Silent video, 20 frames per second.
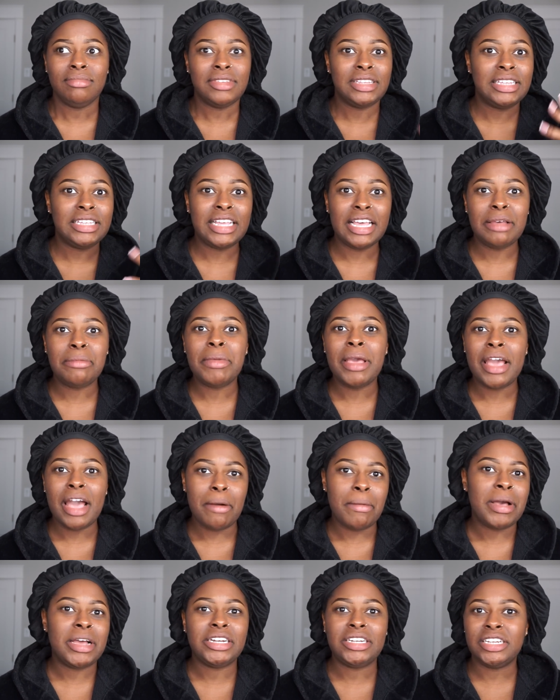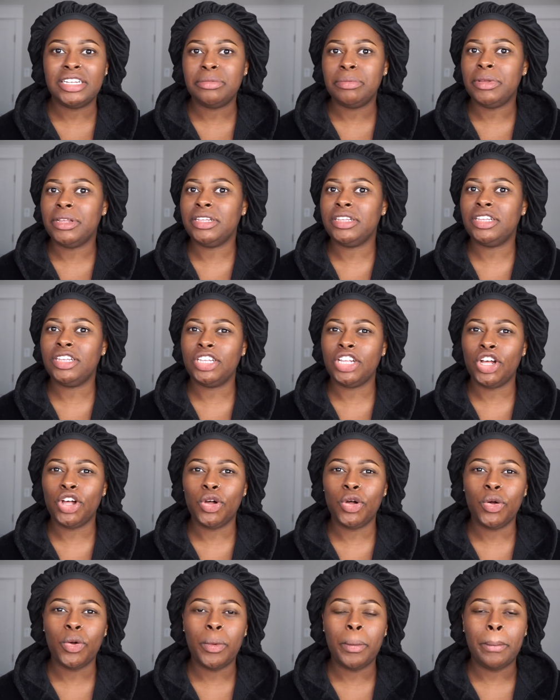skin makeup has just been
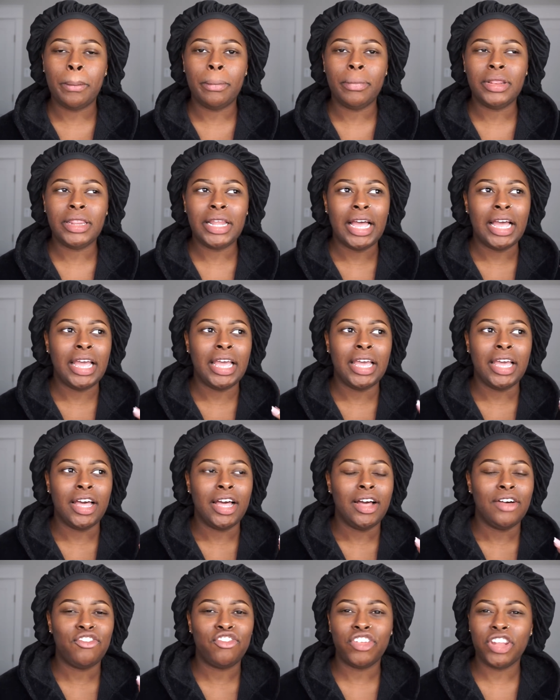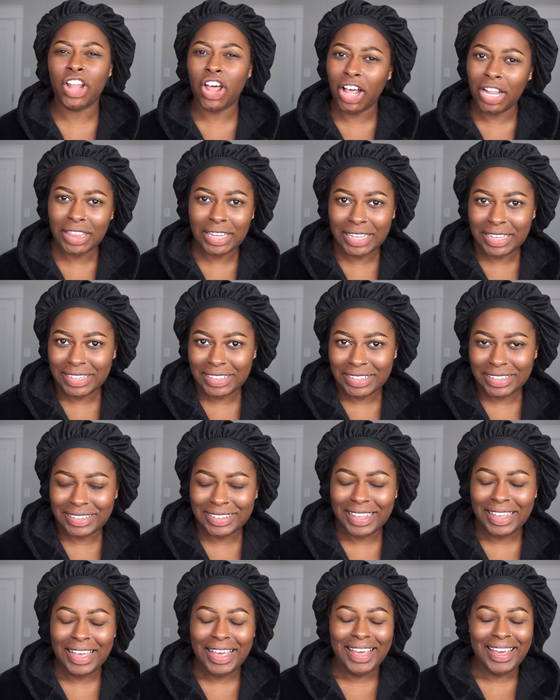so like
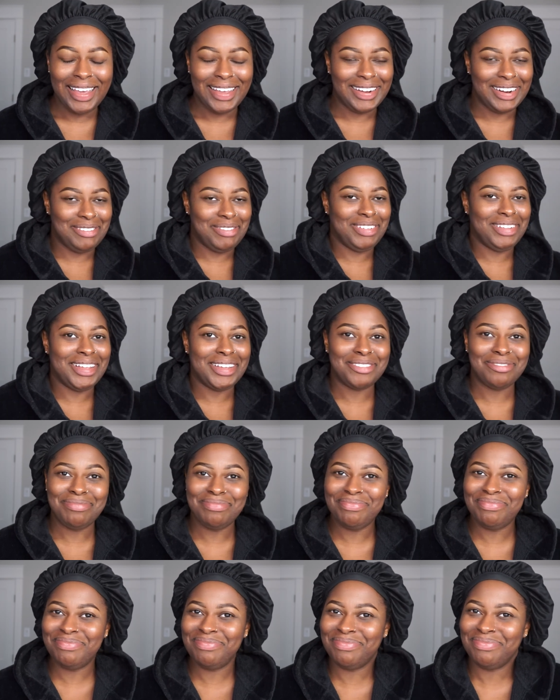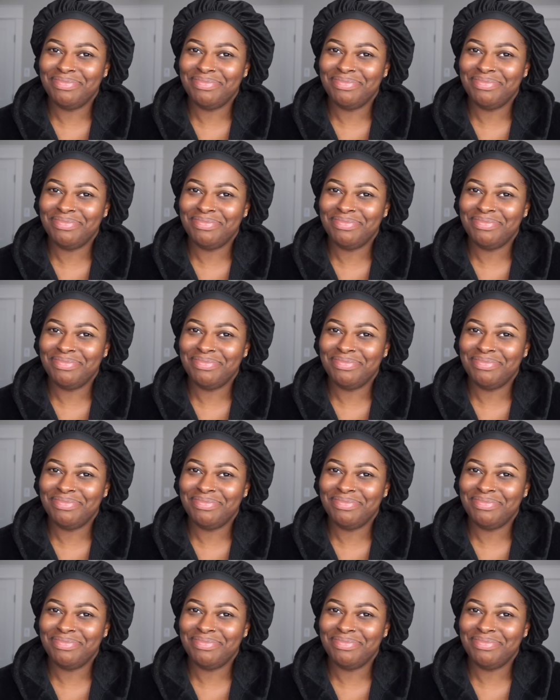flawless and I'm like mm